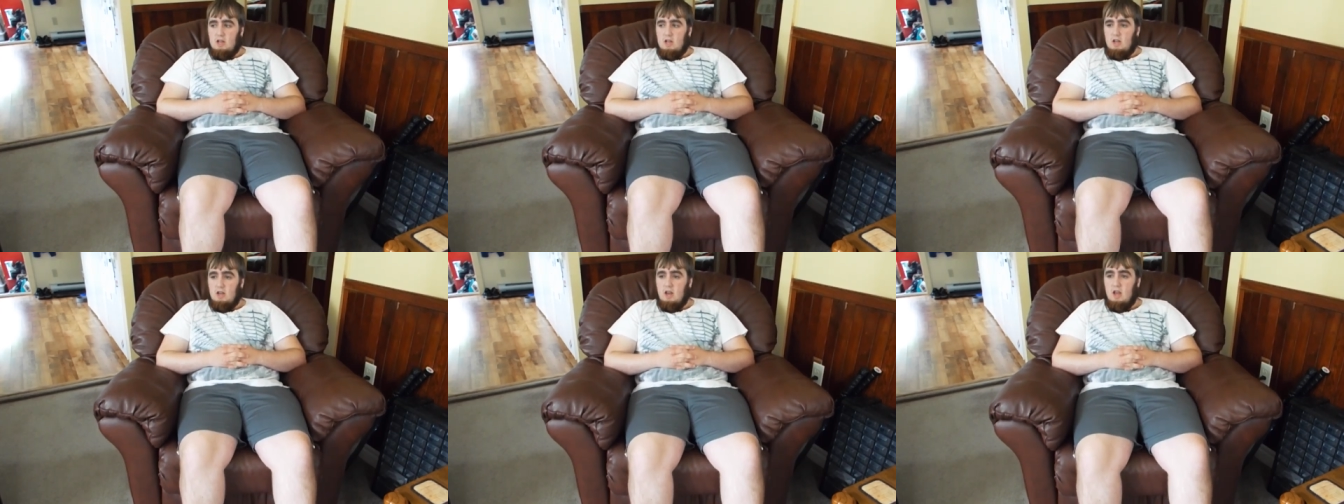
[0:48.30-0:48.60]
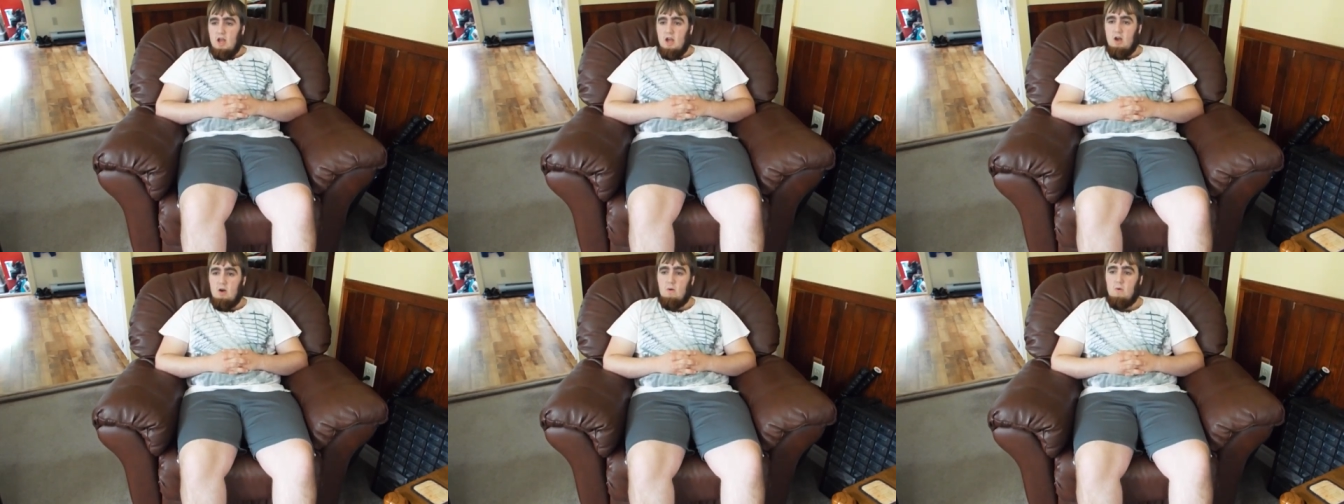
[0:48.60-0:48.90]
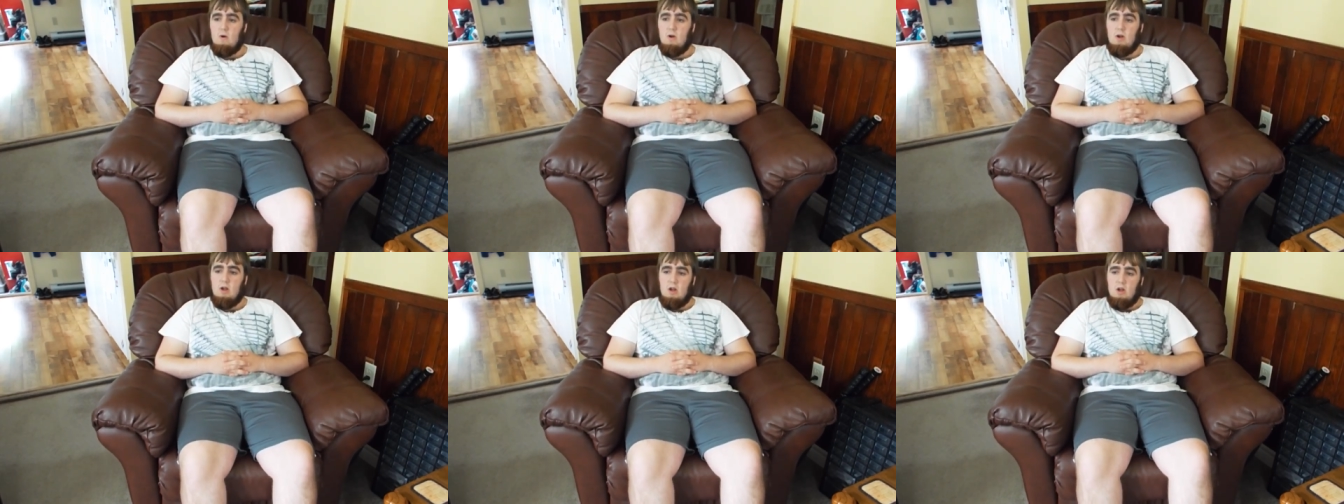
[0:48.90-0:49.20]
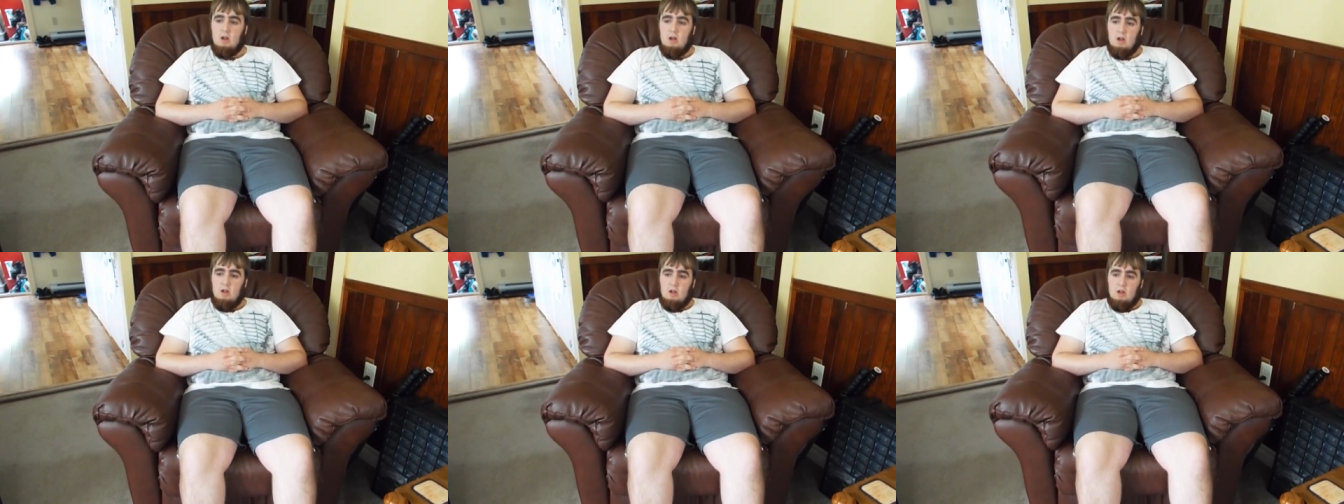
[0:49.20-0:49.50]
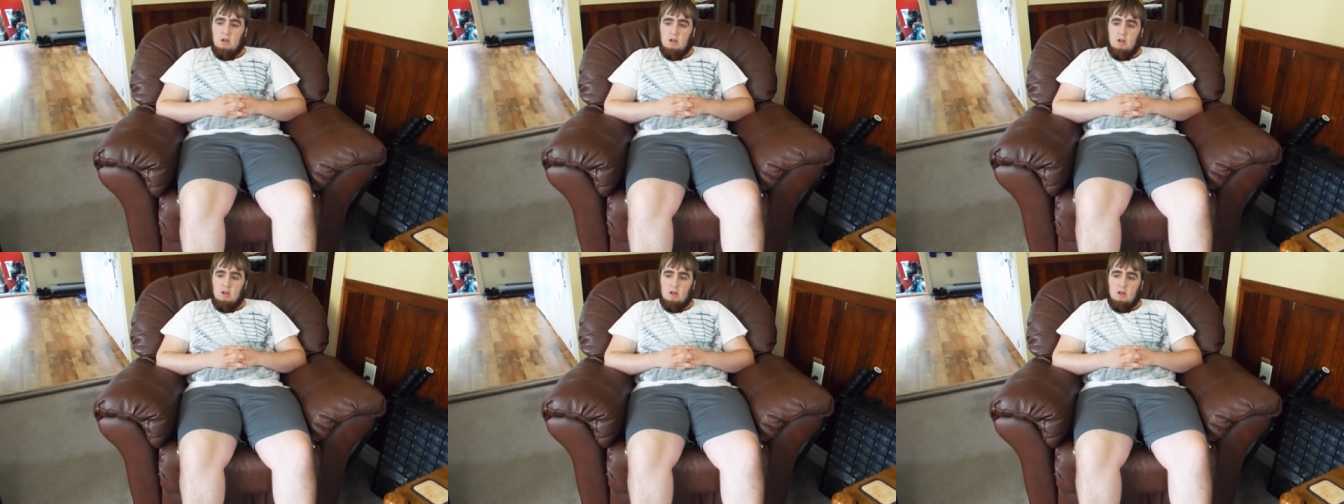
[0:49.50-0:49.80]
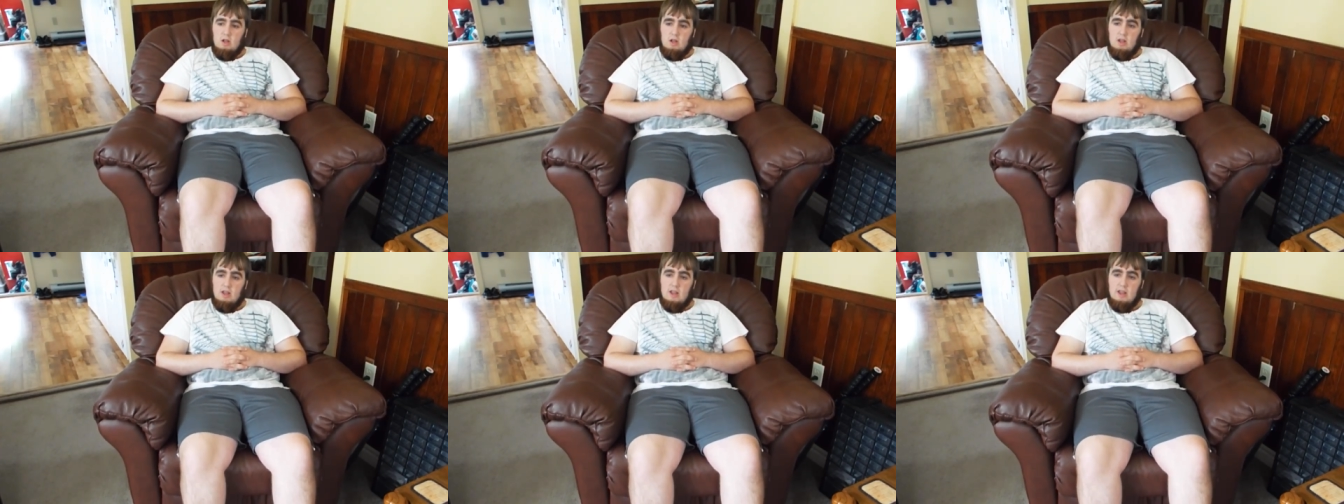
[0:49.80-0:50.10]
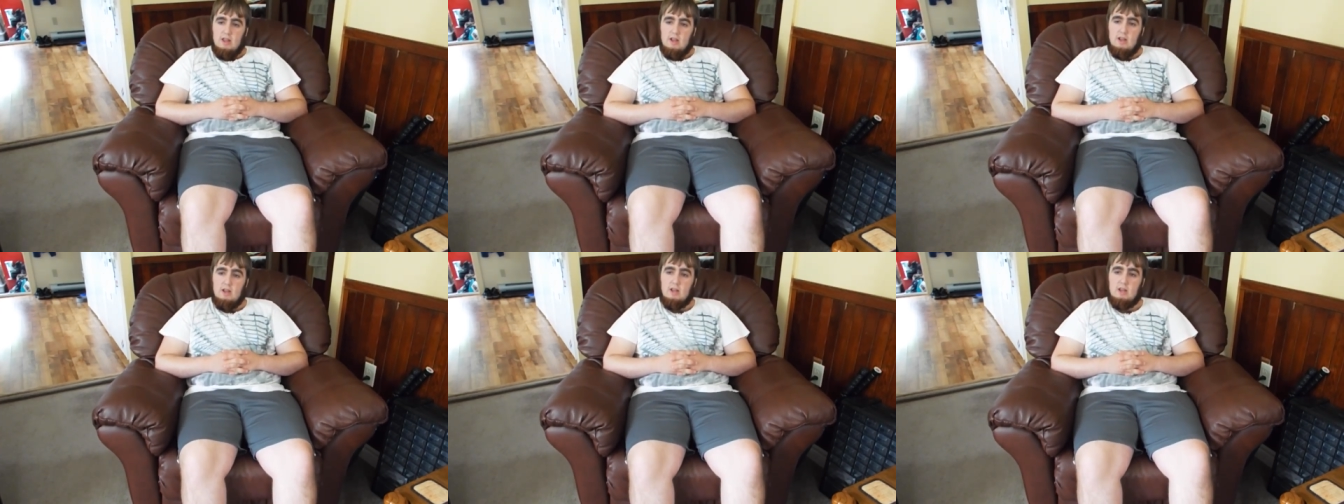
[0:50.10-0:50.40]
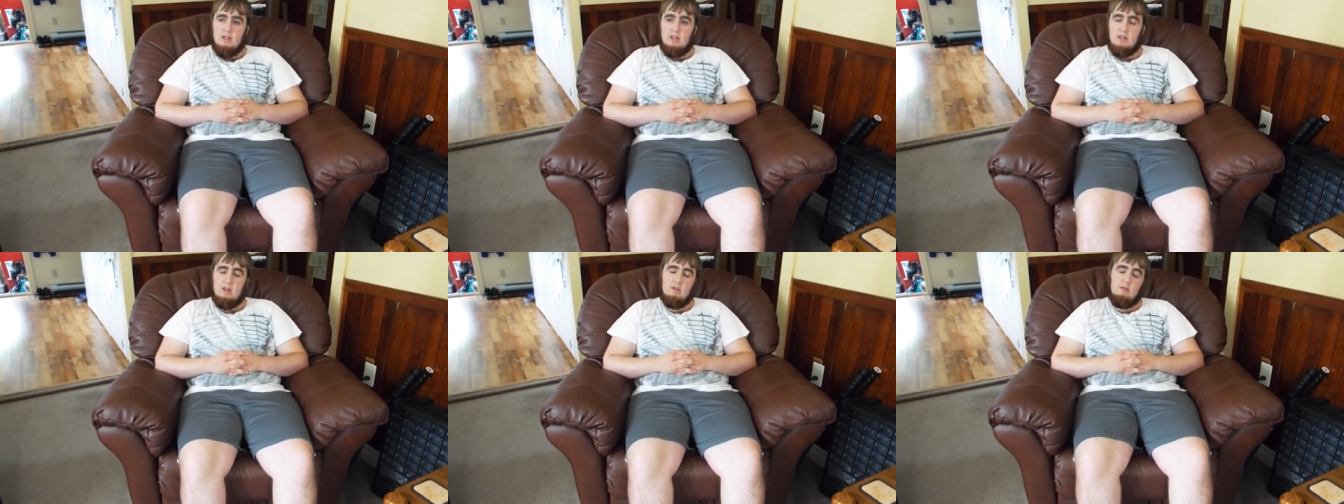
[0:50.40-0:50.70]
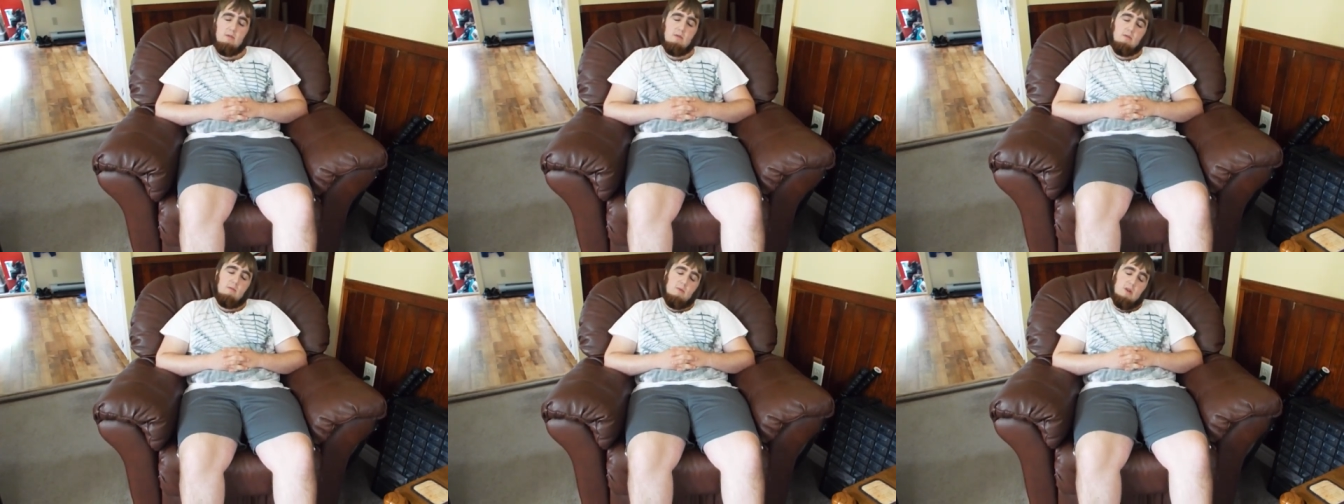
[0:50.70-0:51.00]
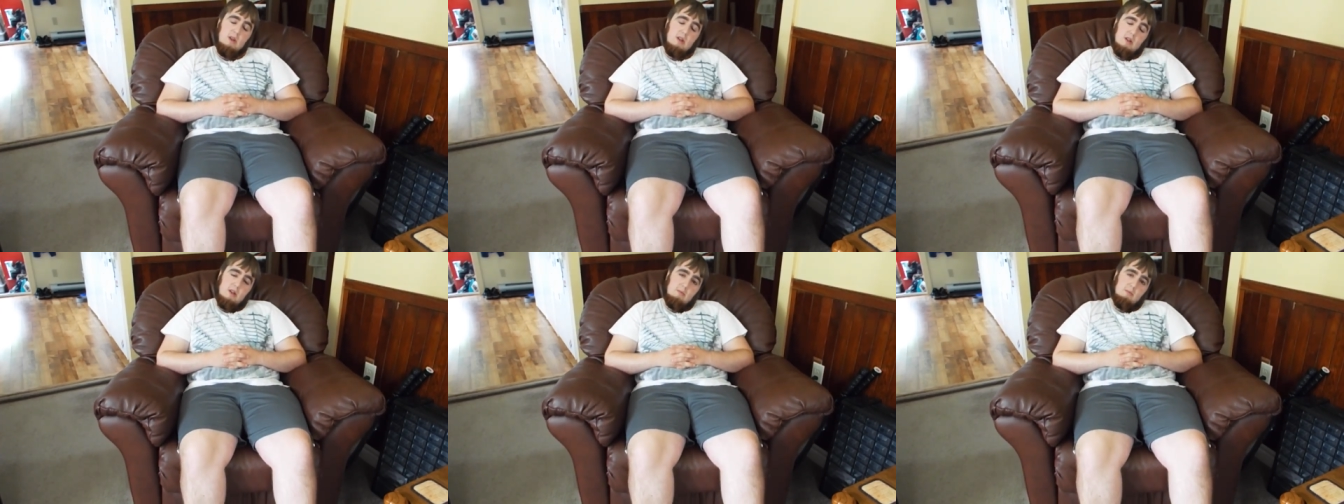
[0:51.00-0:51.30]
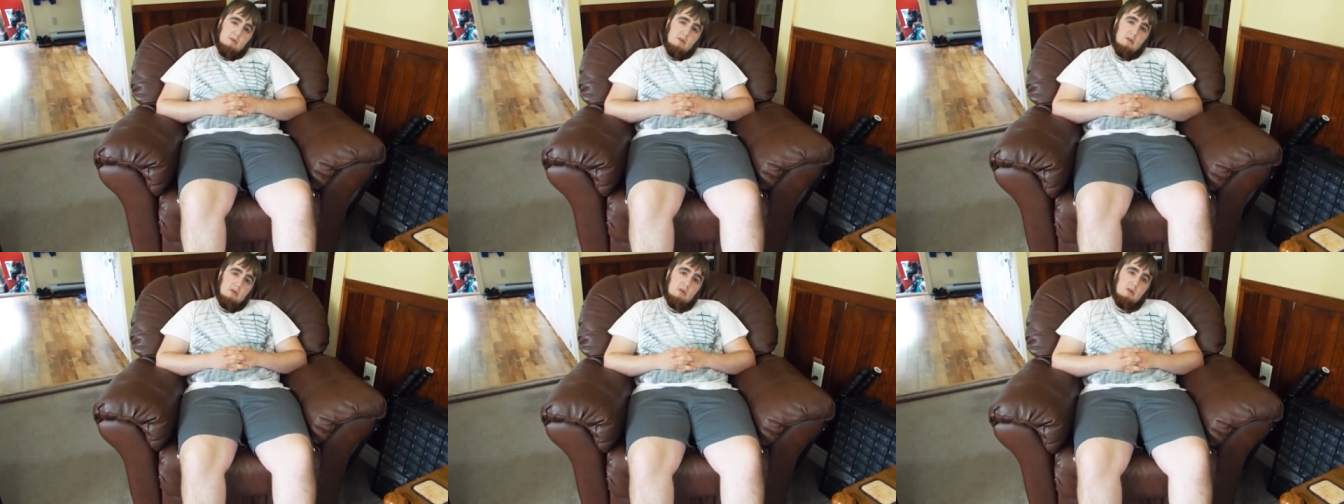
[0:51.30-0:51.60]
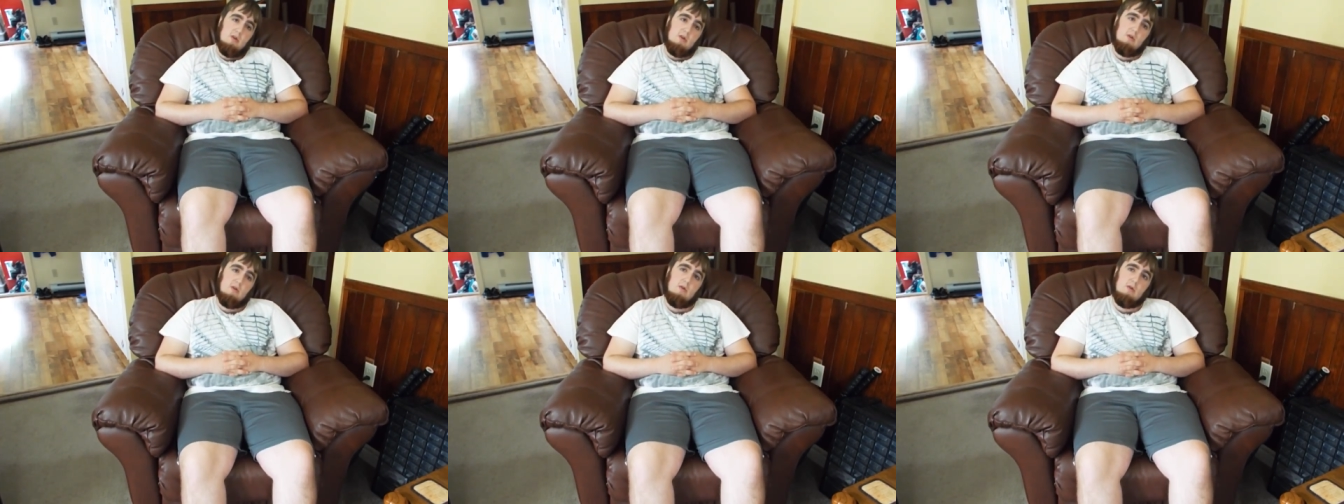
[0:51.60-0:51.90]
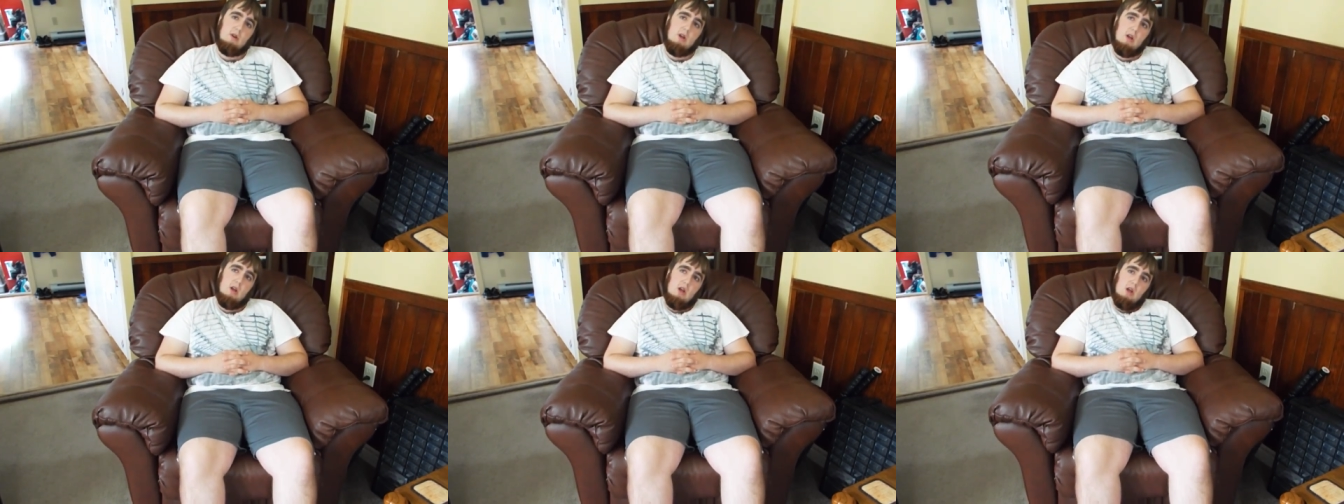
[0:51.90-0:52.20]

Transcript: Now, uh, in this week's episode,